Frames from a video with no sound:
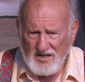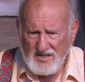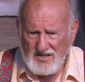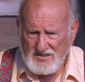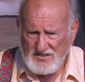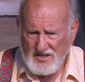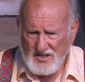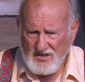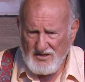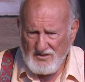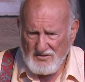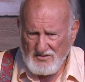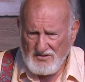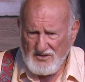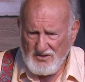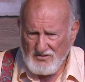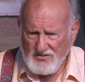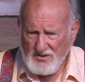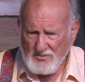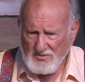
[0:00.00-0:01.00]
He said, they
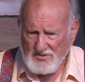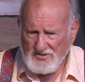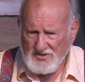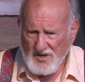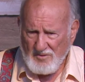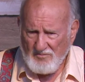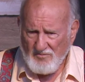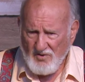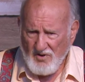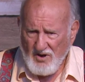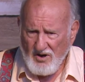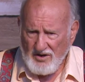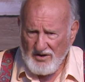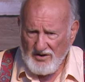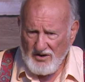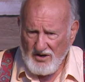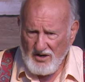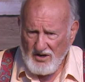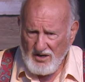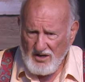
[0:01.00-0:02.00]
knew there was something wrong
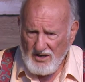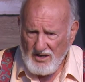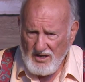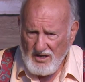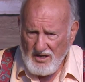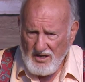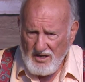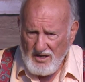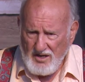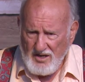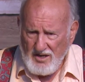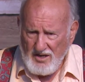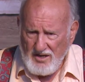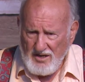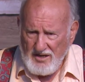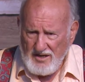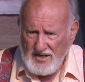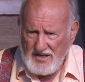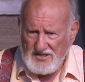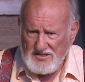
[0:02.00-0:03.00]
here.
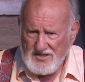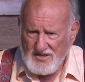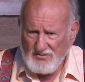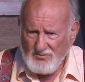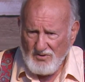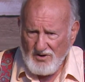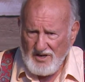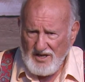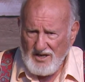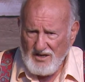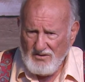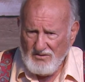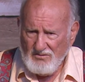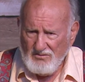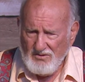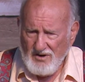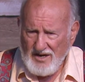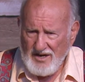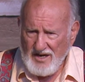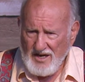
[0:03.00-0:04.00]
He said,
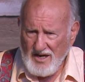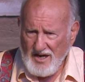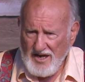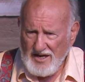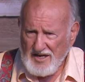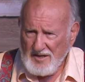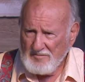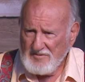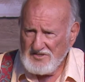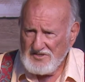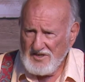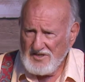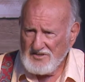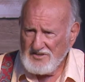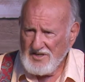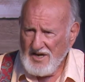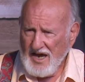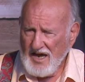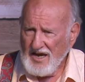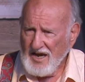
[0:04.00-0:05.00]
why do you like him? He
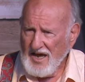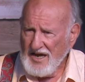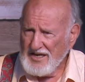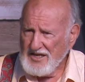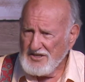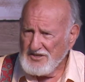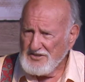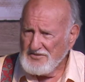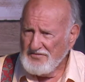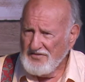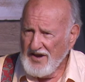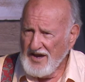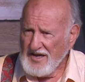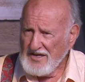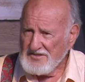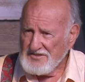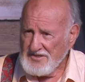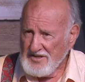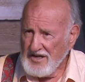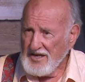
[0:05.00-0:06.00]
says, I like his
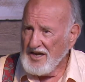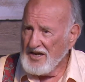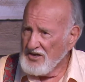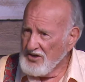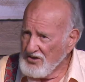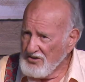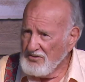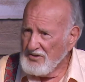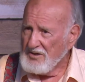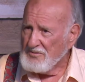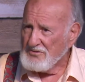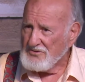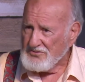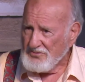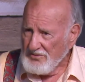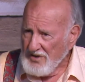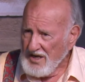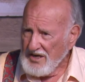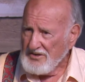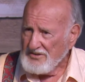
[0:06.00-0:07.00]
face. And then he knew there was
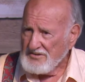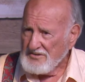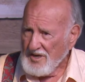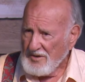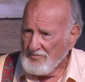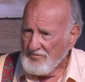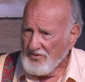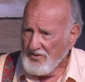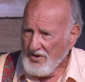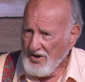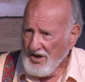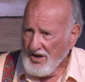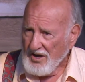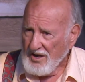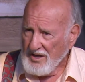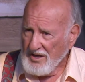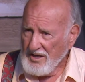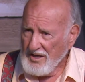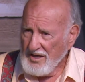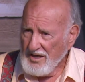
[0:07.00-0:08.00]
really something wrong.
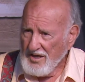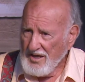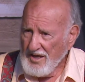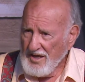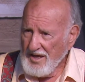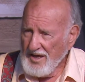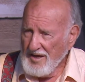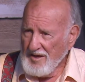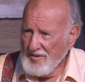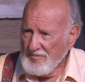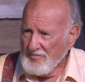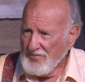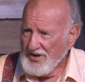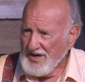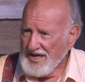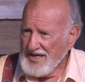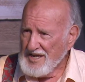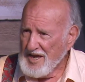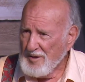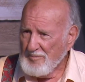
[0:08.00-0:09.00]
But
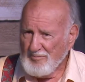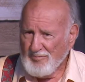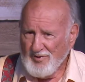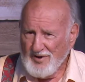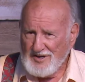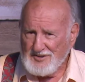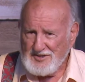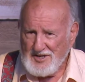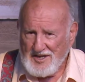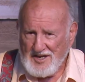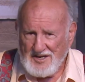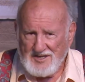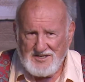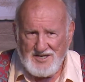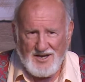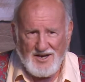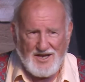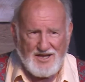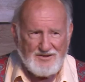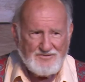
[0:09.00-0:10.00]
he kept pressing
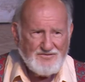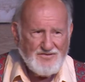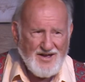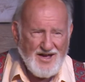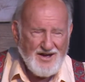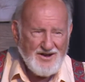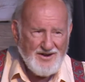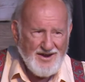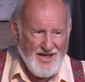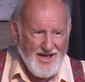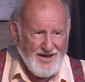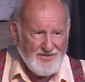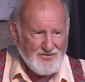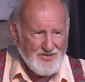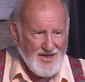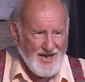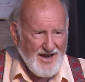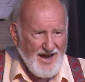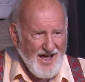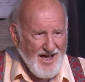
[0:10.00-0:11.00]
until he found out
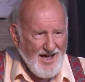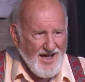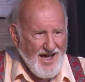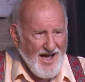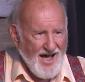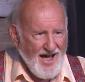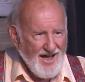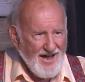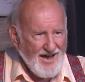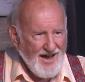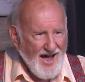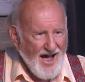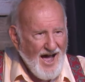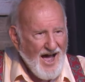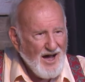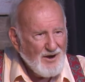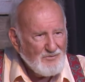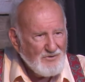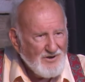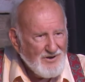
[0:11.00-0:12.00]
that
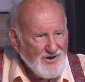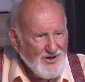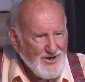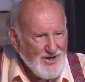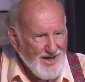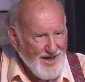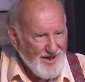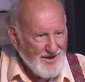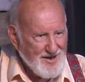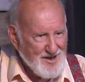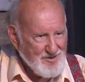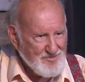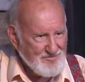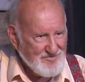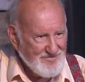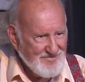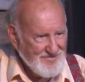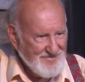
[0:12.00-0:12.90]
I would look at him.